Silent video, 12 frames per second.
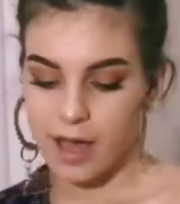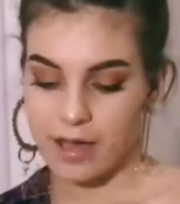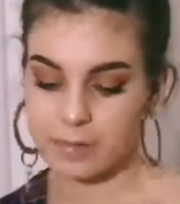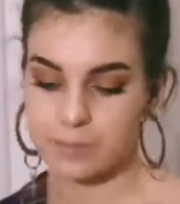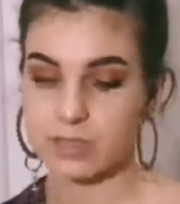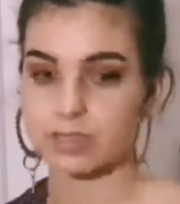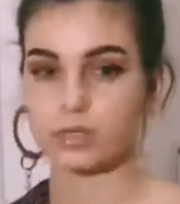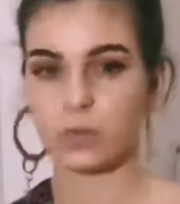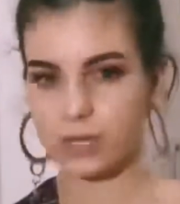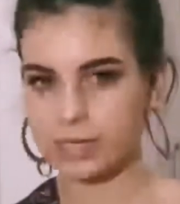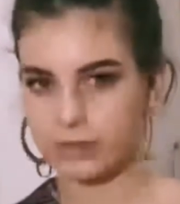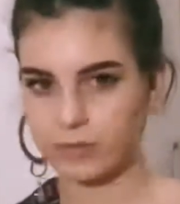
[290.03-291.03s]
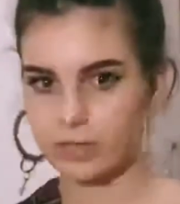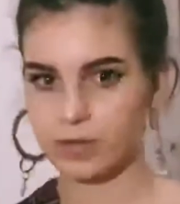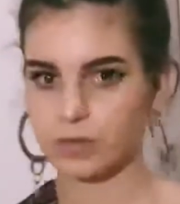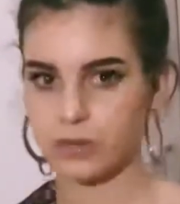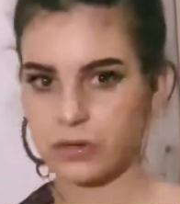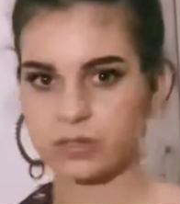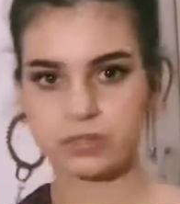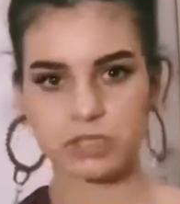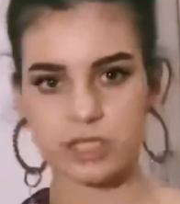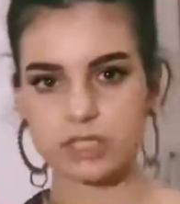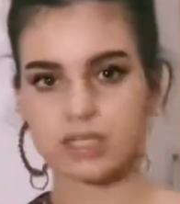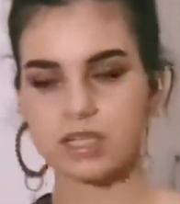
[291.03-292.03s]
But to quickly run it through, you
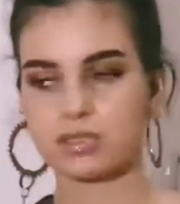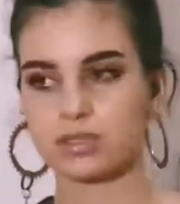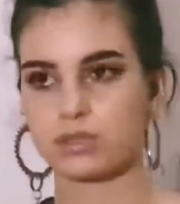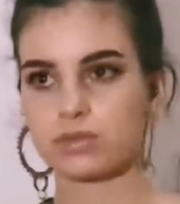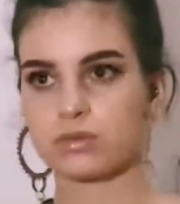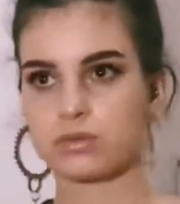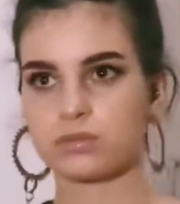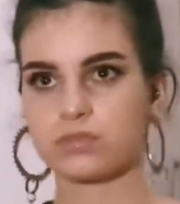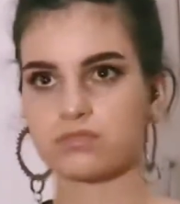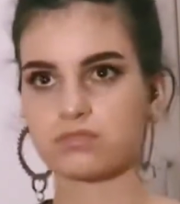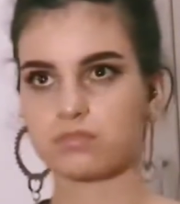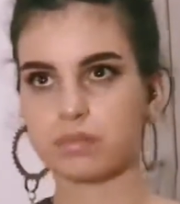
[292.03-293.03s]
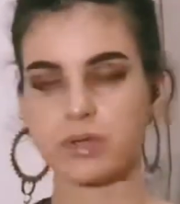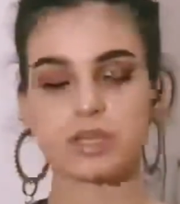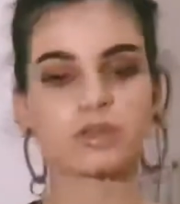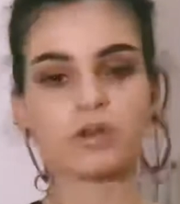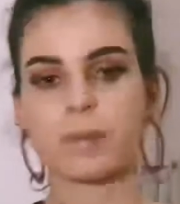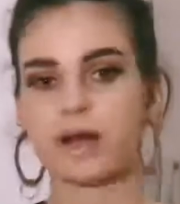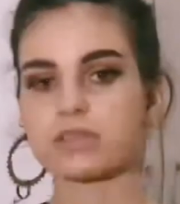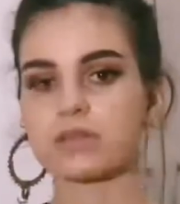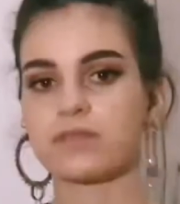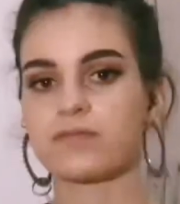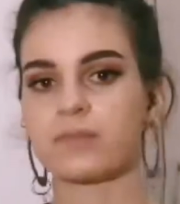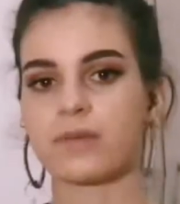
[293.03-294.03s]
just need to put in your personal
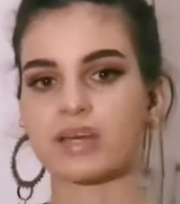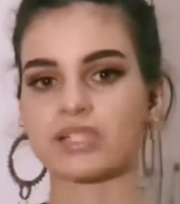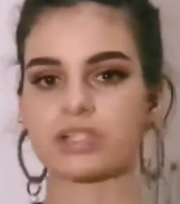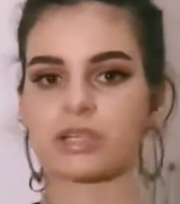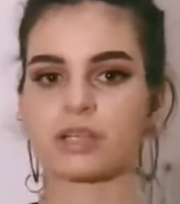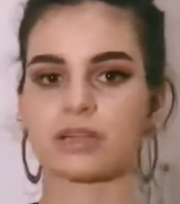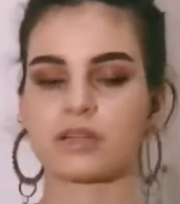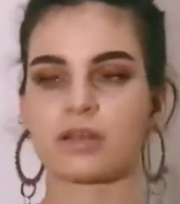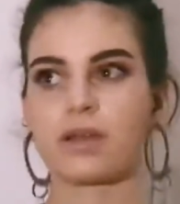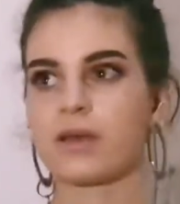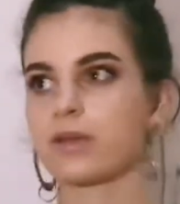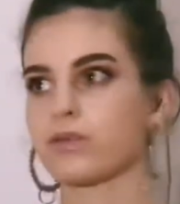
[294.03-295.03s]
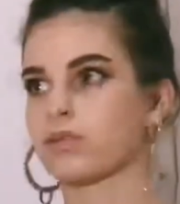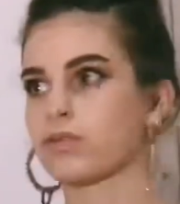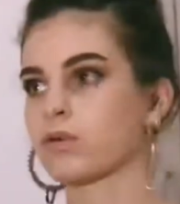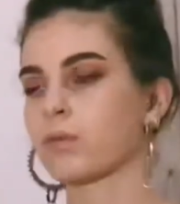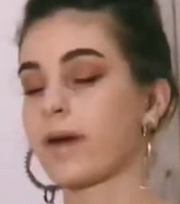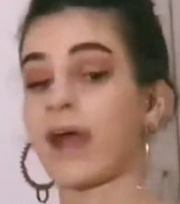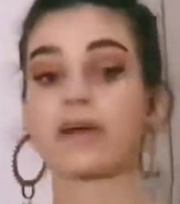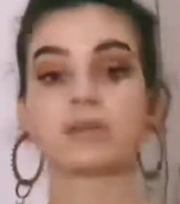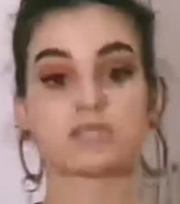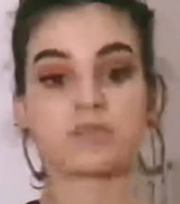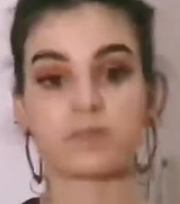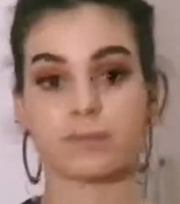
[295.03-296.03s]
information, your
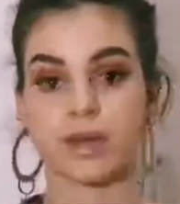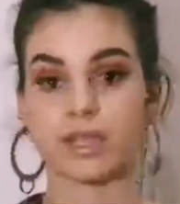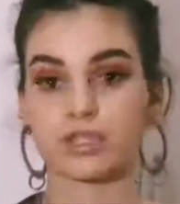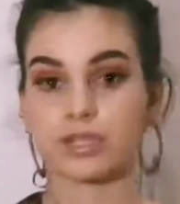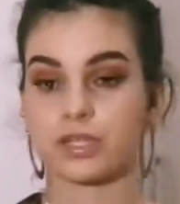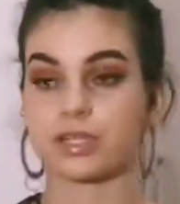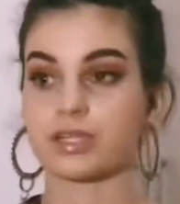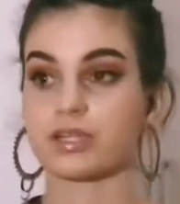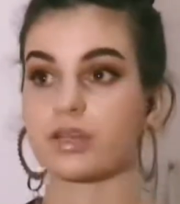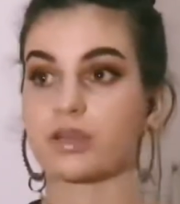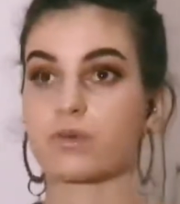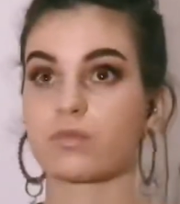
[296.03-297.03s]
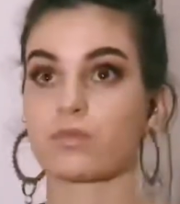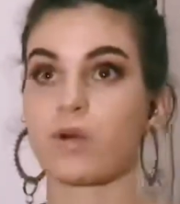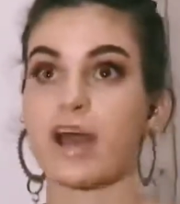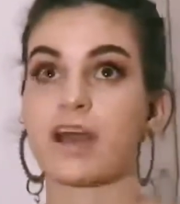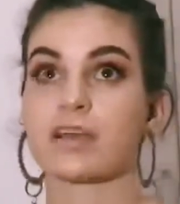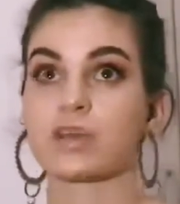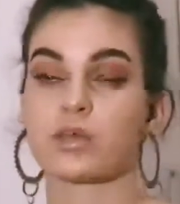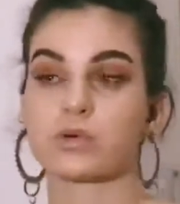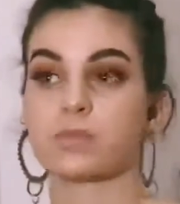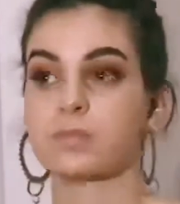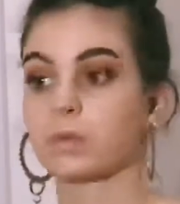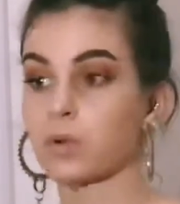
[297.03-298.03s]
parents' information, where you
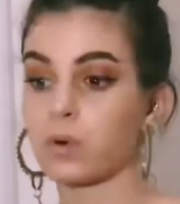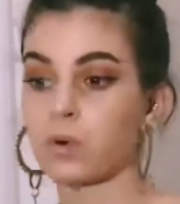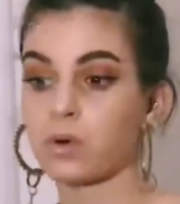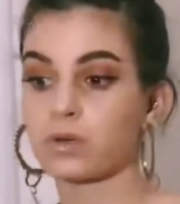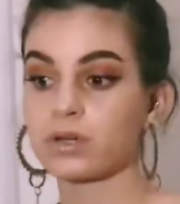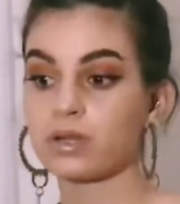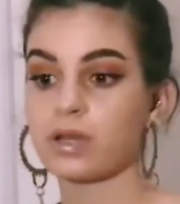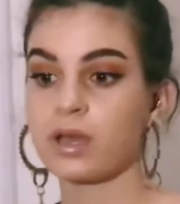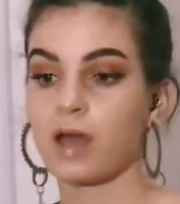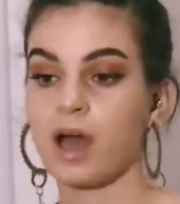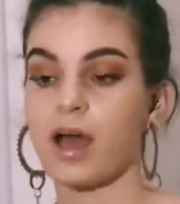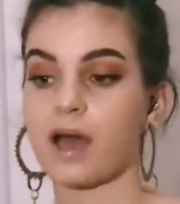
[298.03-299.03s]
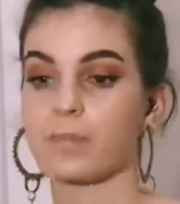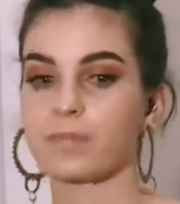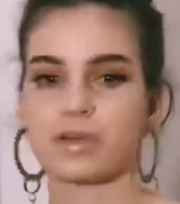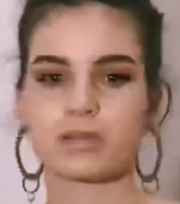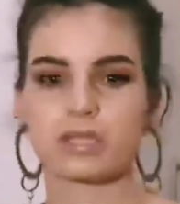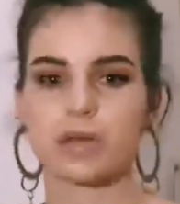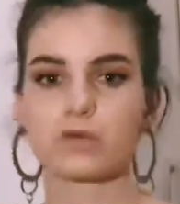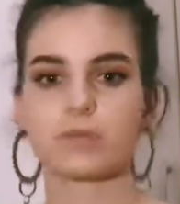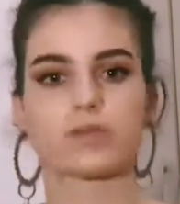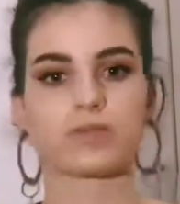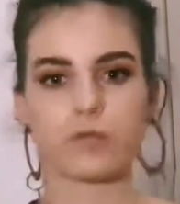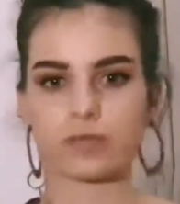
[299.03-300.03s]
were born, because they will
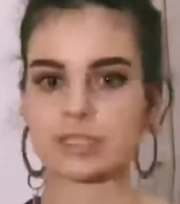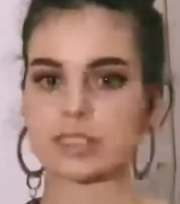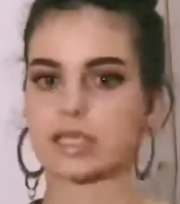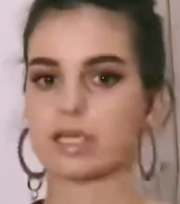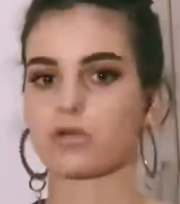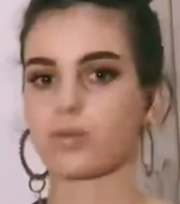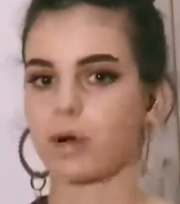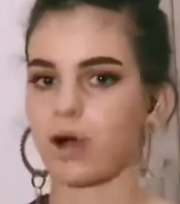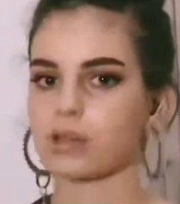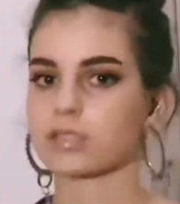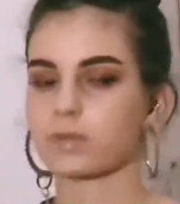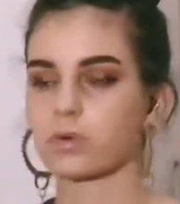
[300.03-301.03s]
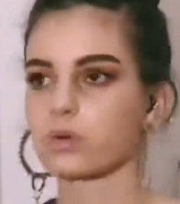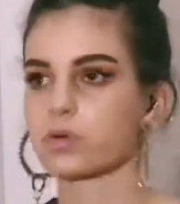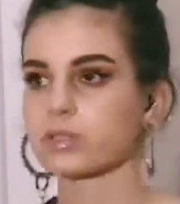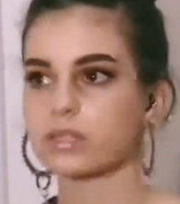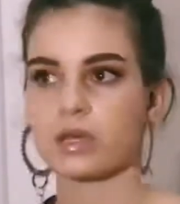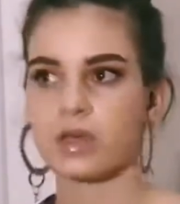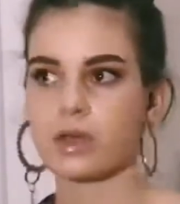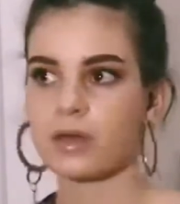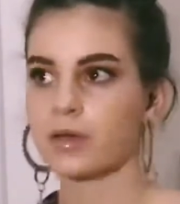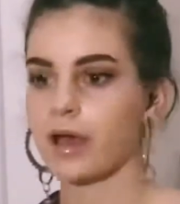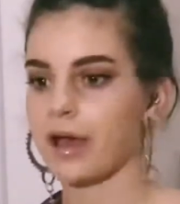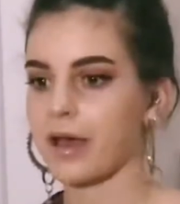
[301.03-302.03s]
be referencing your passport,
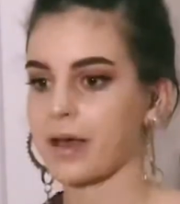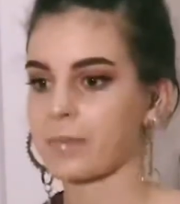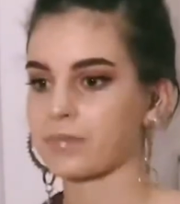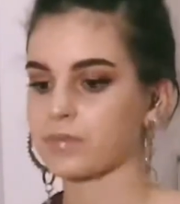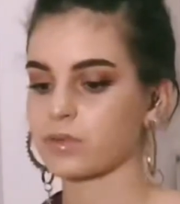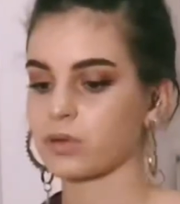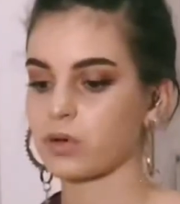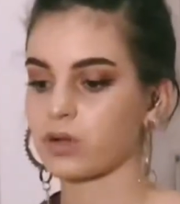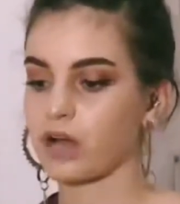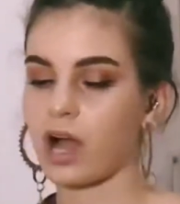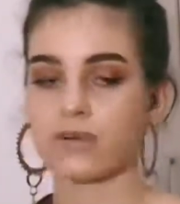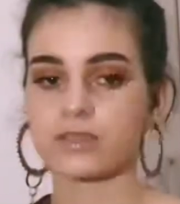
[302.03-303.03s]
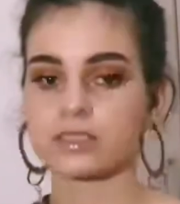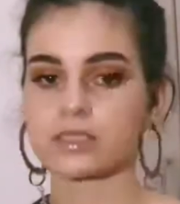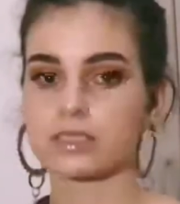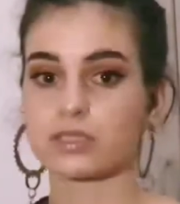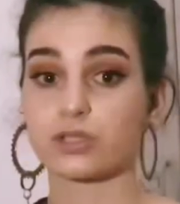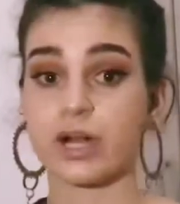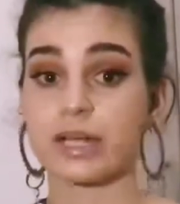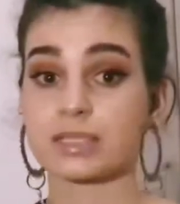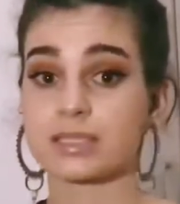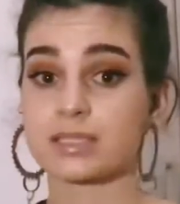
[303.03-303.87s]
your current address